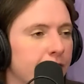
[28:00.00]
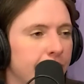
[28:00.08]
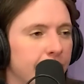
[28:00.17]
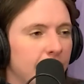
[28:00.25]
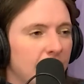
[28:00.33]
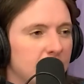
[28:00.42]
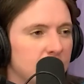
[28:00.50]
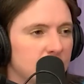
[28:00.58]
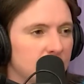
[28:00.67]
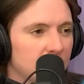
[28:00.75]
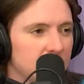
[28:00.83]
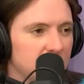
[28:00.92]
that
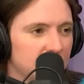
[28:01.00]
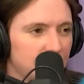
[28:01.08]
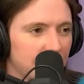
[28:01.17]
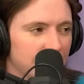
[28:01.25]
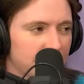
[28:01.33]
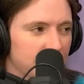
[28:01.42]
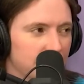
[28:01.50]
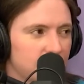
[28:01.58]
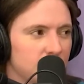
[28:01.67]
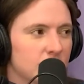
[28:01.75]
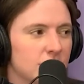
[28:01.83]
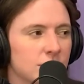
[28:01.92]
slushy
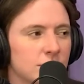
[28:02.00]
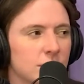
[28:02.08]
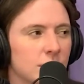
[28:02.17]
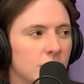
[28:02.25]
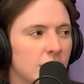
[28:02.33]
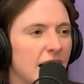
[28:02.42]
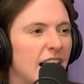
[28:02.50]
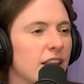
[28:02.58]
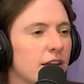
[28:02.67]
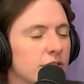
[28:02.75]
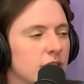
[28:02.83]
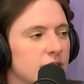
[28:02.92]
beverage. I
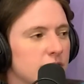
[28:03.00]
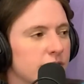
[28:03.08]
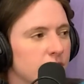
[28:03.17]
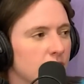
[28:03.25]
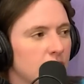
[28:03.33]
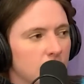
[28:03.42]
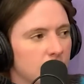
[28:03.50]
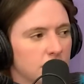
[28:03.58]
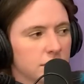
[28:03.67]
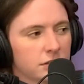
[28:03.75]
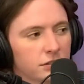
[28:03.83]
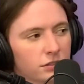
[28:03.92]
love when it's different
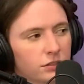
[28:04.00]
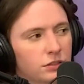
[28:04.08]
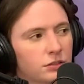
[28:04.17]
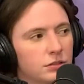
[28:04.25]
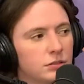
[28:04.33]
colors too.